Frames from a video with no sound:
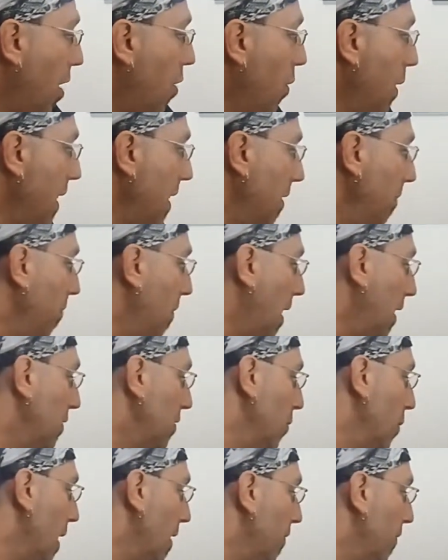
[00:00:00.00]
Oh wait, I
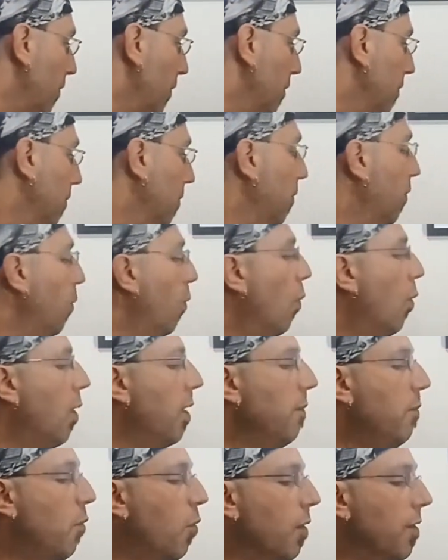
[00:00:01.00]
do have
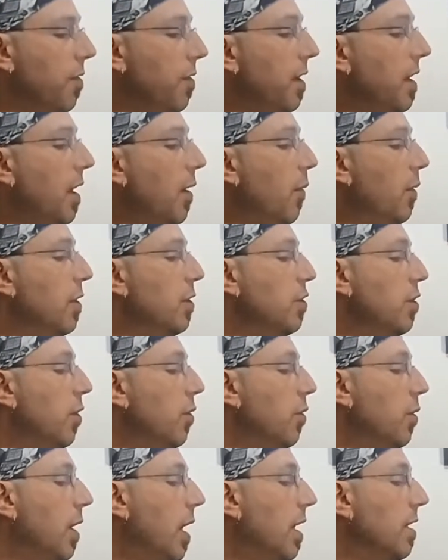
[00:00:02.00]
one more thing I want to show
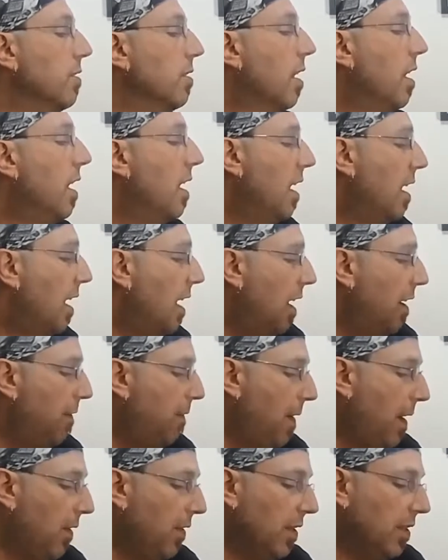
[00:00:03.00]
you guys. I
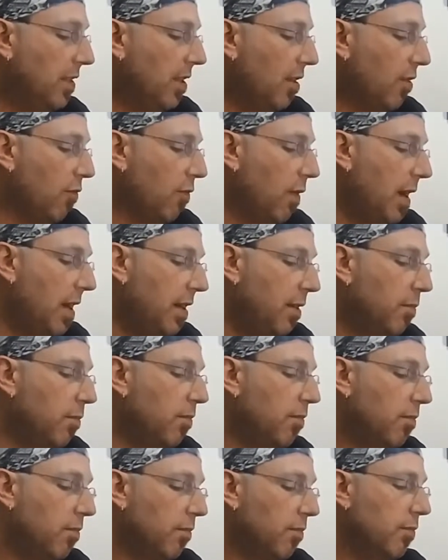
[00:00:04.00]
found this on a
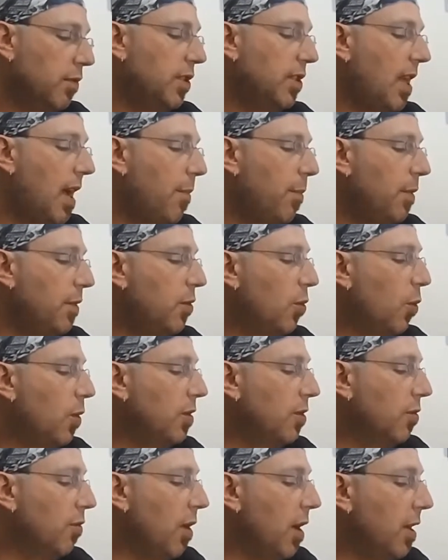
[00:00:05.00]
random stop at
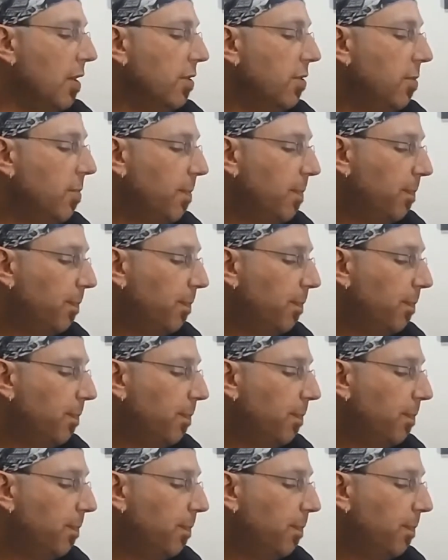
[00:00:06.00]
Toys R Us.